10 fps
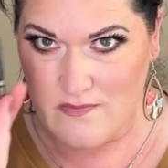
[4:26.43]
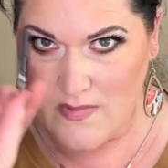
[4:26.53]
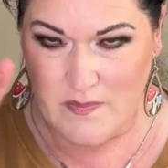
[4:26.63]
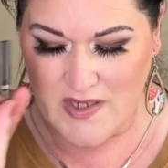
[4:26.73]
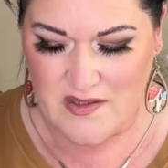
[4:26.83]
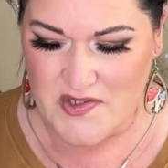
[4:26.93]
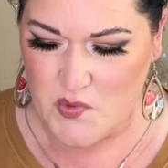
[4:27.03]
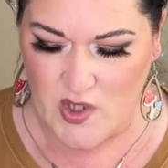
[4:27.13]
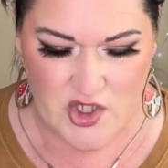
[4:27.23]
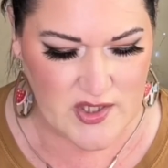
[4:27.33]
not going to
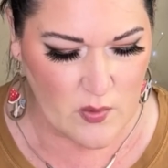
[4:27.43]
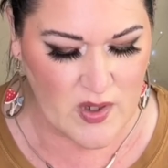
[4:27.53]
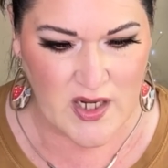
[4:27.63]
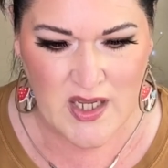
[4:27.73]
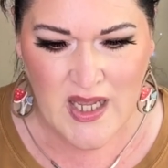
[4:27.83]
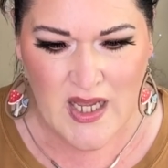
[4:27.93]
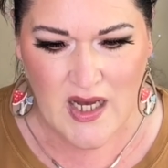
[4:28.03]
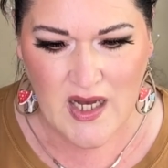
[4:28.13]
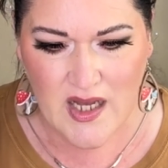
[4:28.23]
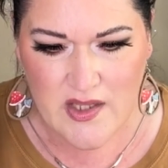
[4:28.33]
swatch that one.
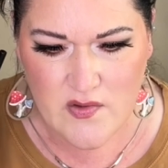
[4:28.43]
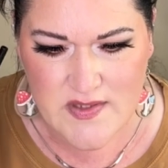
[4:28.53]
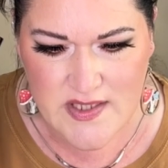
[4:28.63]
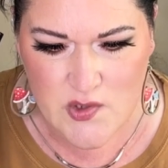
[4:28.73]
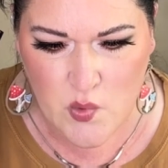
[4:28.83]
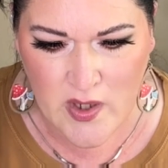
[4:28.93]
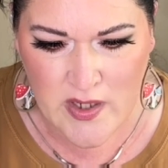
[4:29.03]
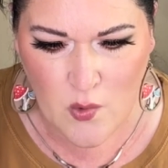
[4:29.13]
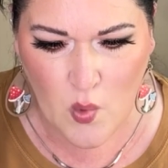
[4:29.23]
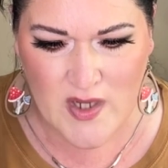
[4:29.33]
I used this
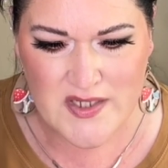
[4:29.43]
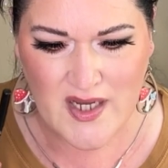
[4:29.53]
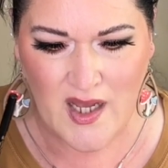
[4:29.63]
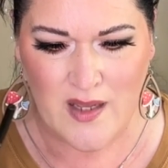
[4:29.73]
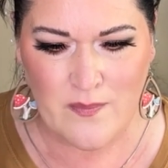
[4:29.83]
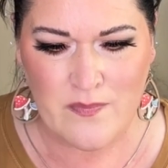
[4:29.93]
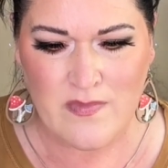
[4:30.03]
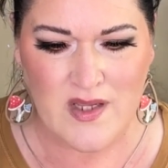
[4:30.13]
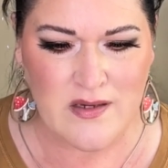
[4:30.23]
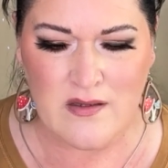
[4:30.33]
one time,
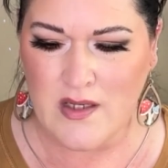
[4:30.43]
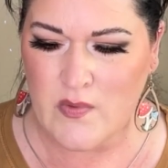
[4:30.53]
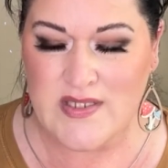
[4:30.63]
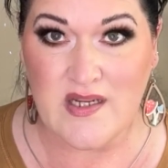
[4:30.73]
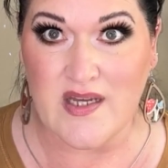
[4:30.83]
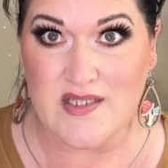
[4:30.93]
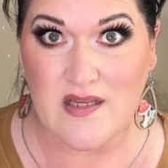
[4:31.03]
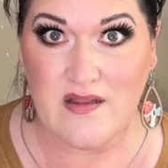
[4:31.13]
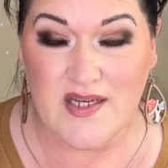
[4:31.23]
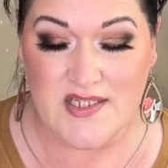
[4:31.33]
and it was nice. I
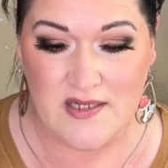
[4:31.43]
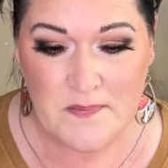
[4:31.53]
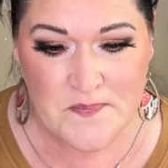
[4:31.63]
liked it.